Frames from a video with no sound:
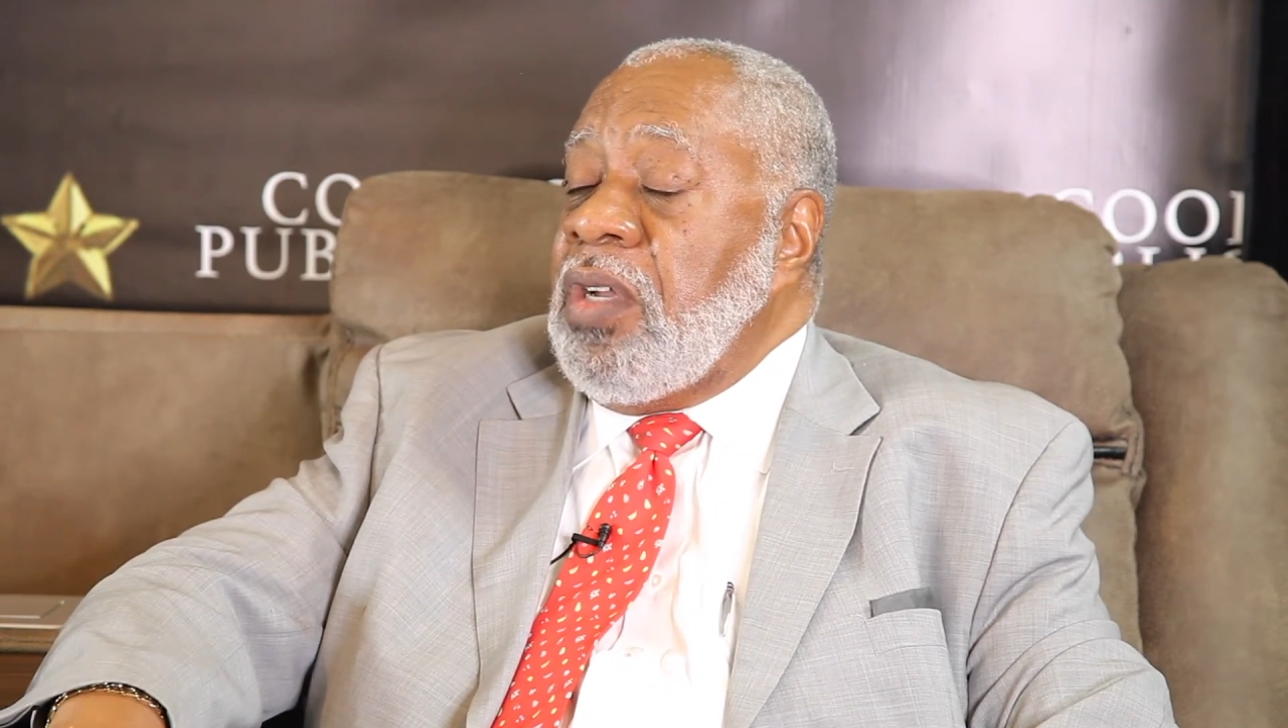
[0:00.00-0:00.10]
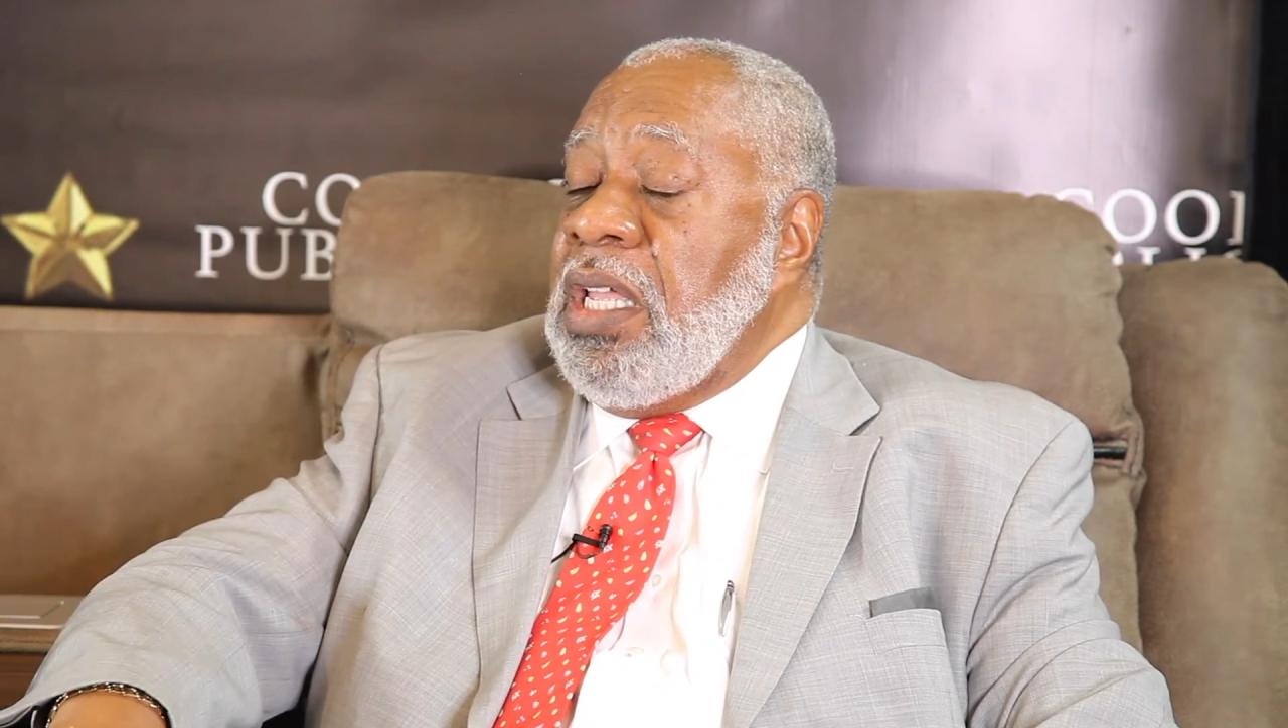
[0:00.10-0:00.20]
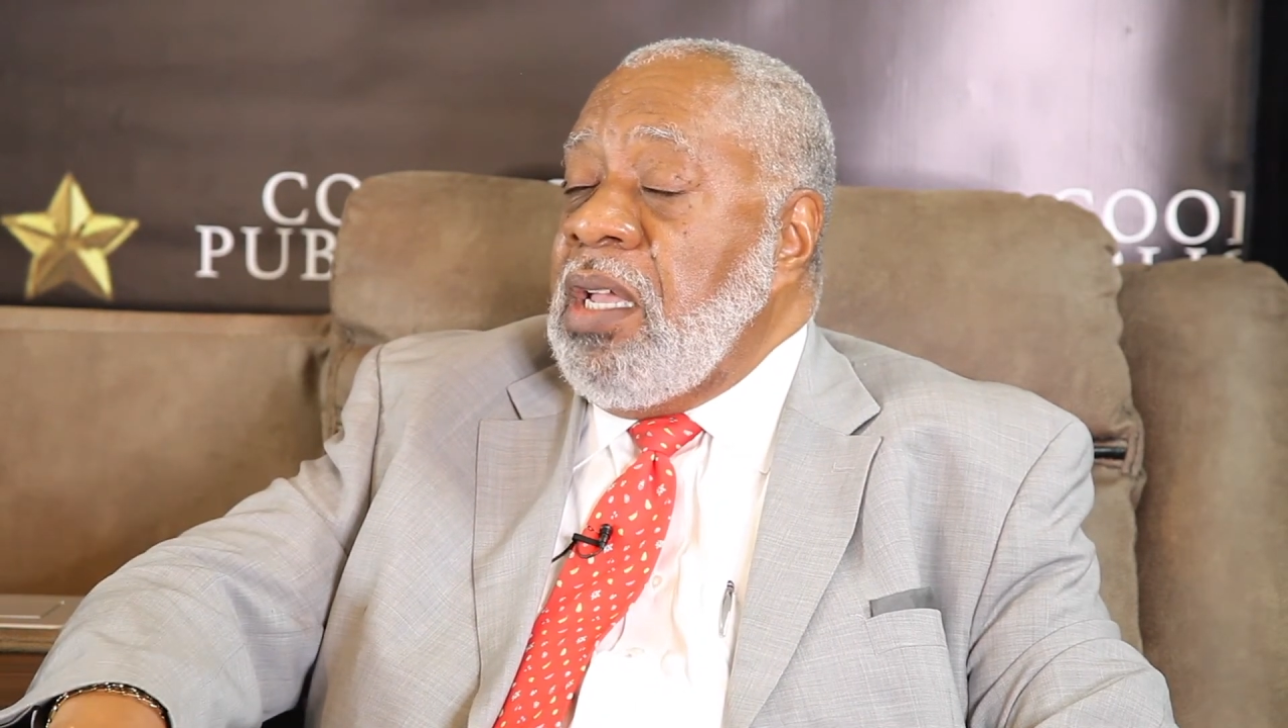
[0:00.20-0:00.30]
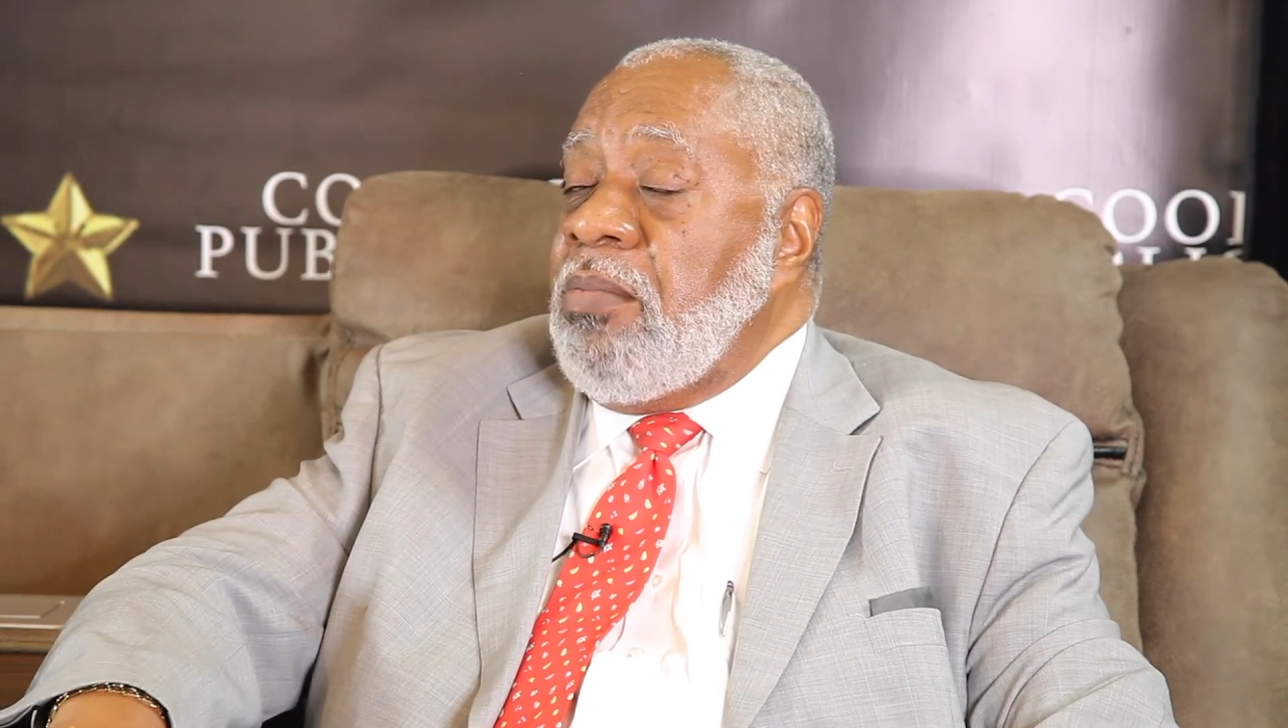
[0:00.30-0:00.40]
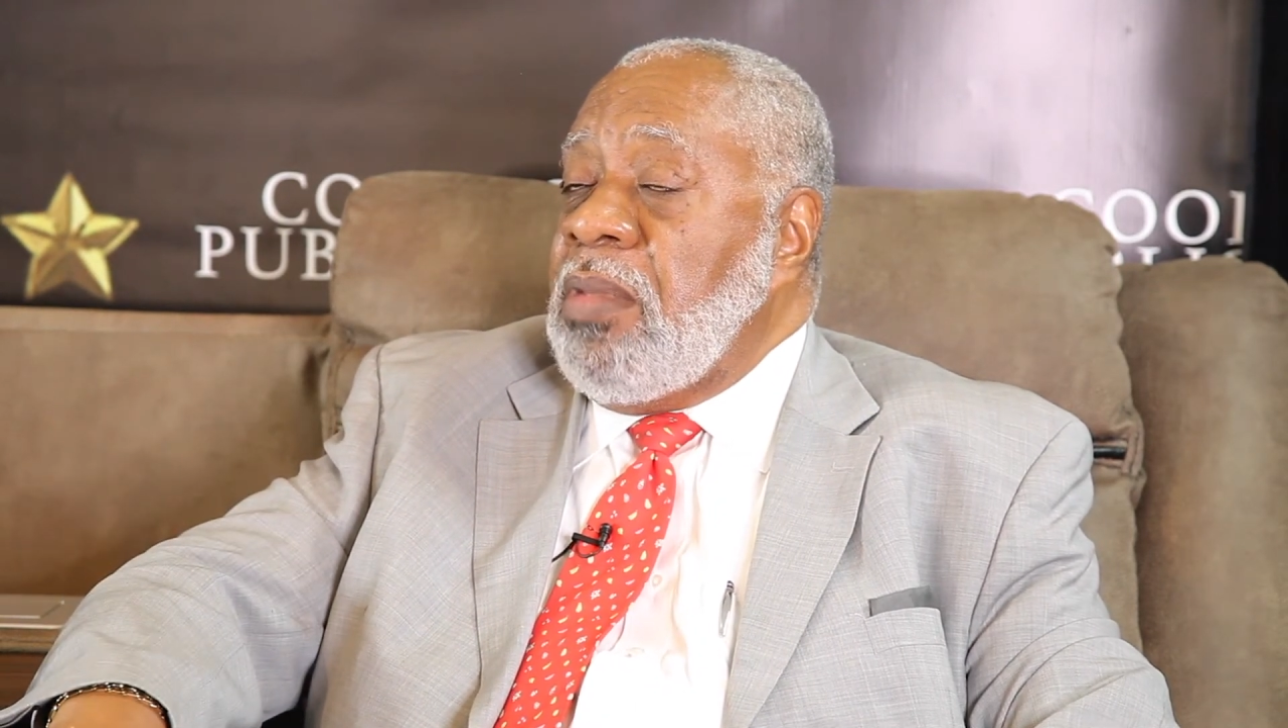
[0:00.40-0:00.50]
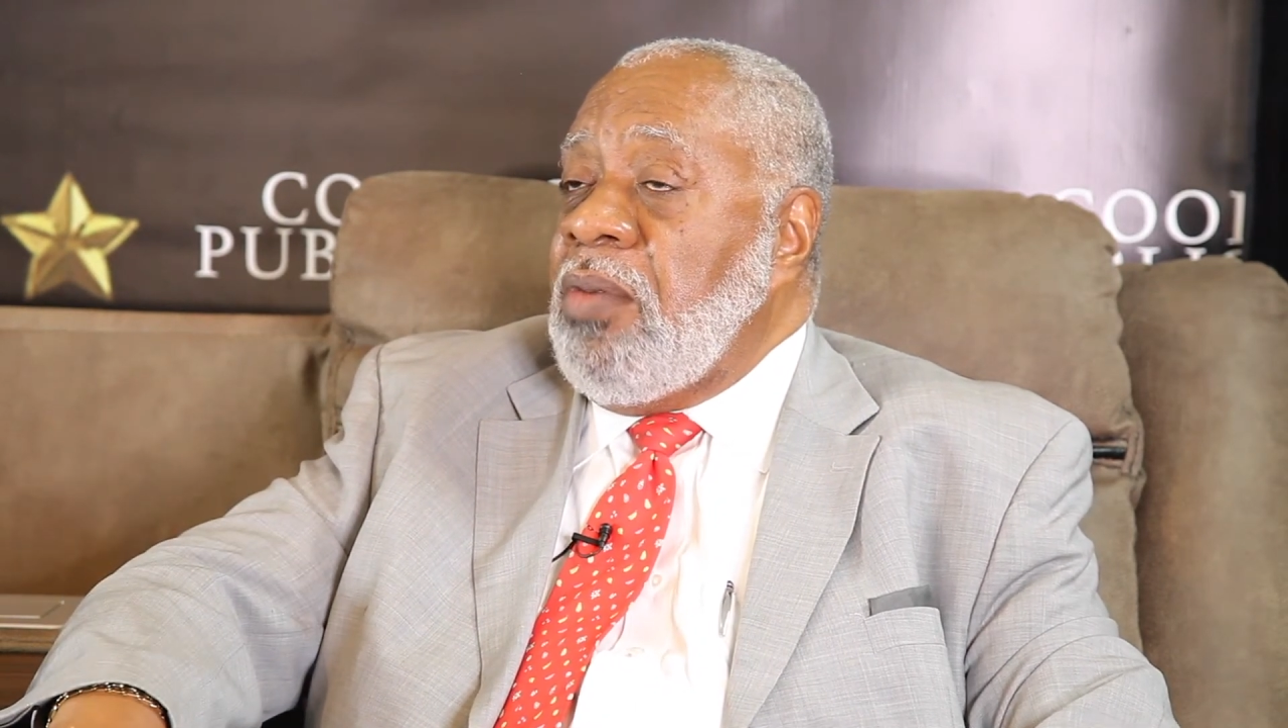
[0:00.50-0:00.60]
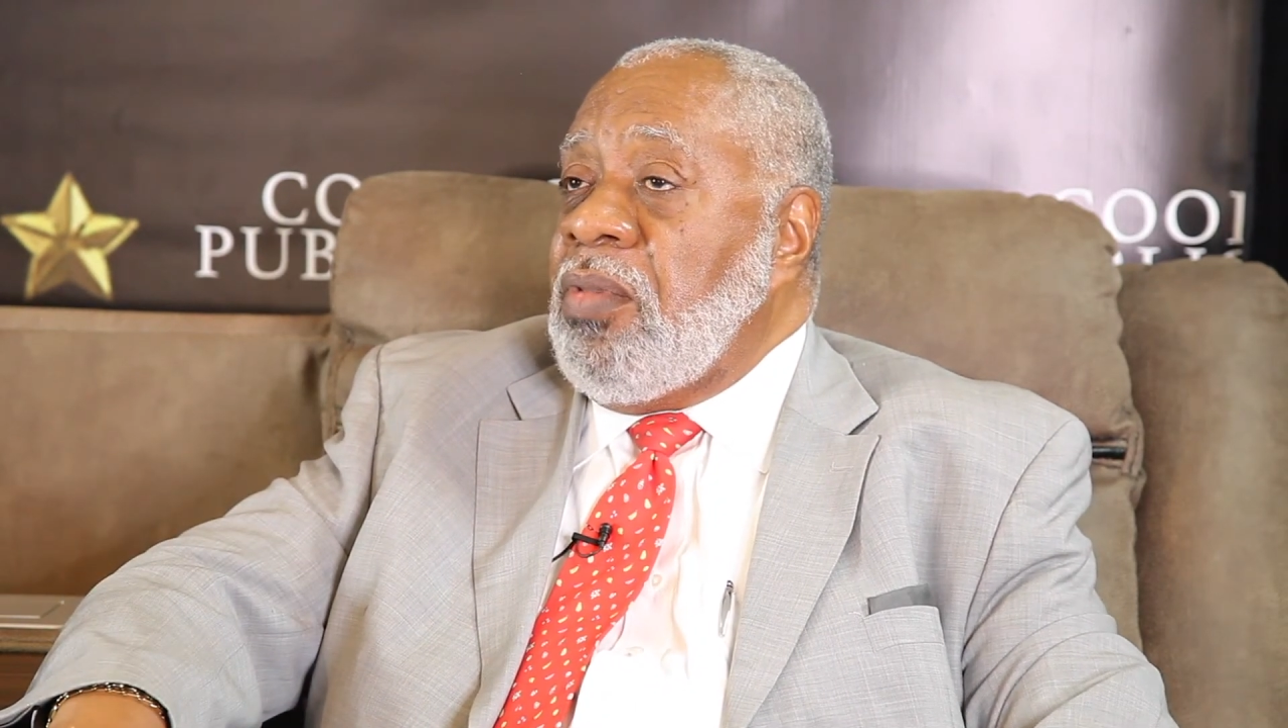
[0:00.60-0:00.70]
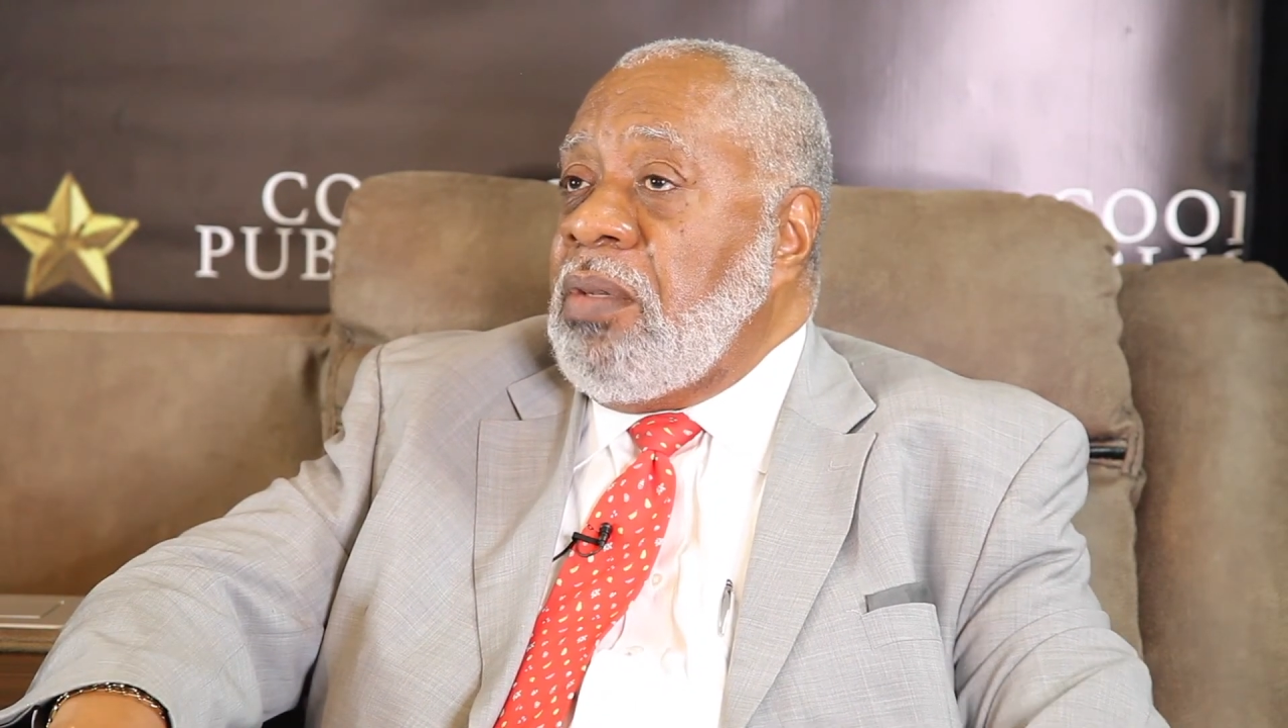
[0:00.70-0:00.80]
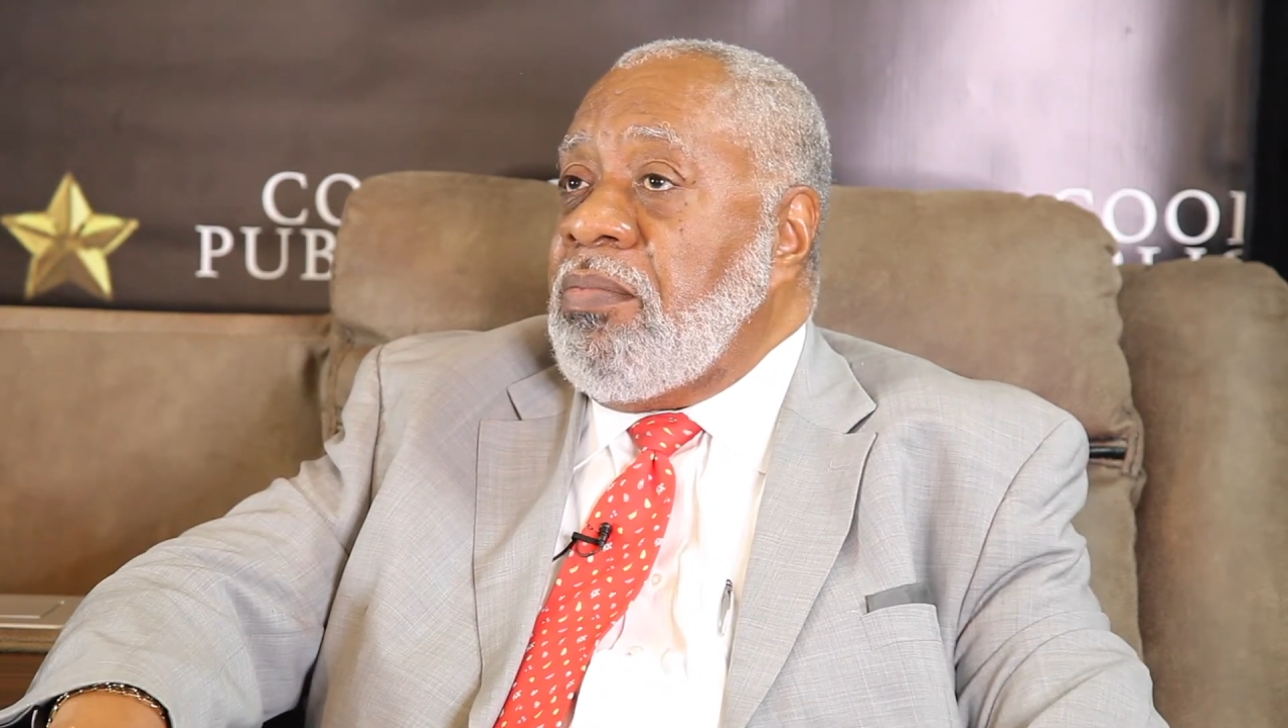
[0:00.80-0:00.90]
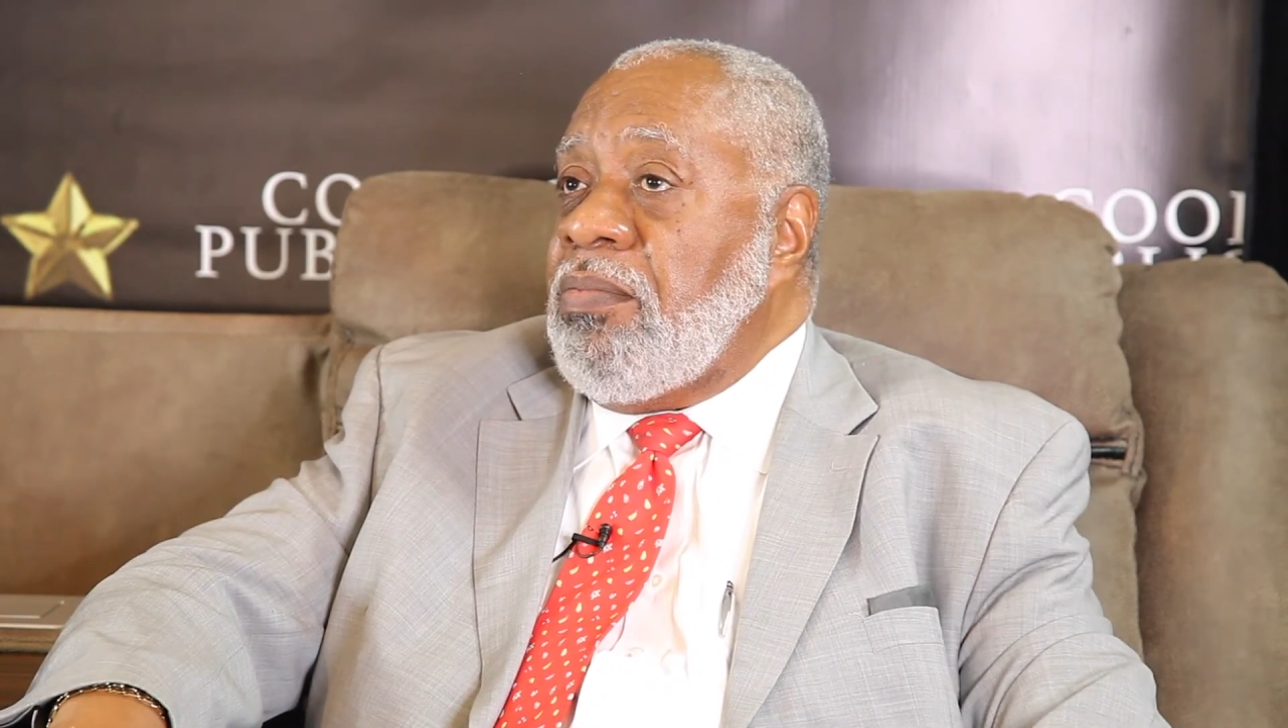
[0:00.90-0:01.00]
for him
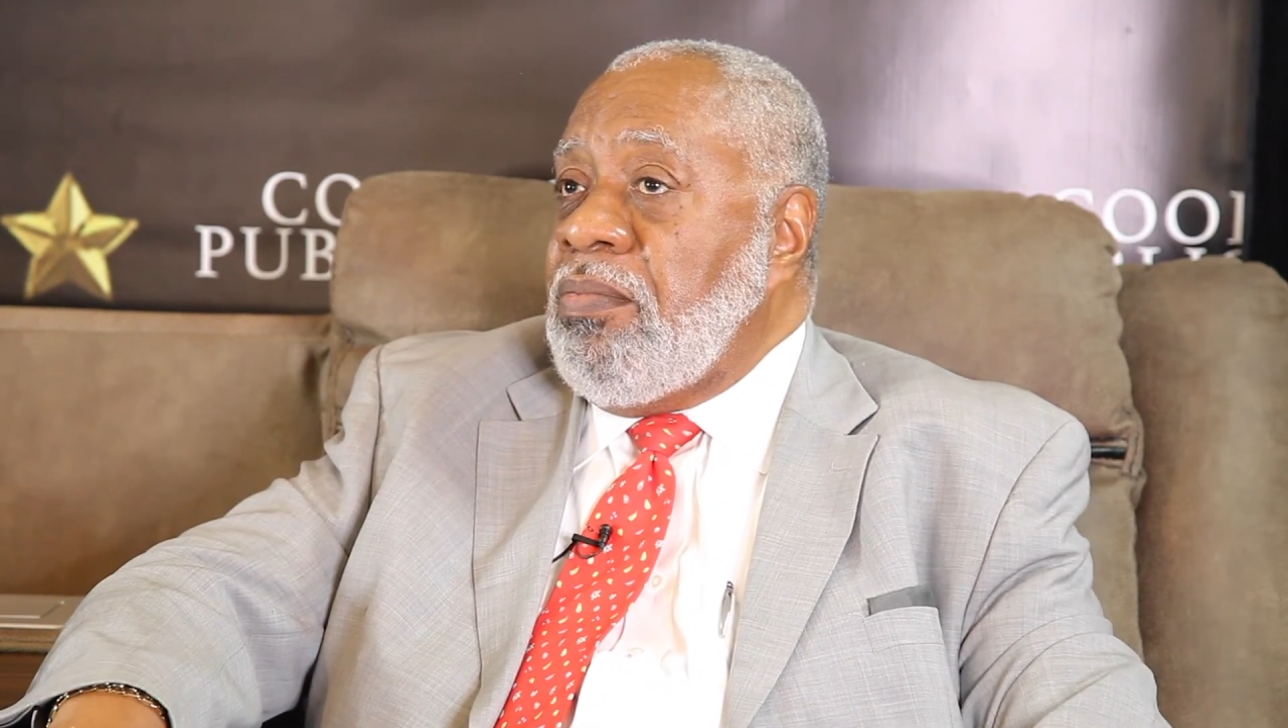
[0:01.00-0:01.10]
that would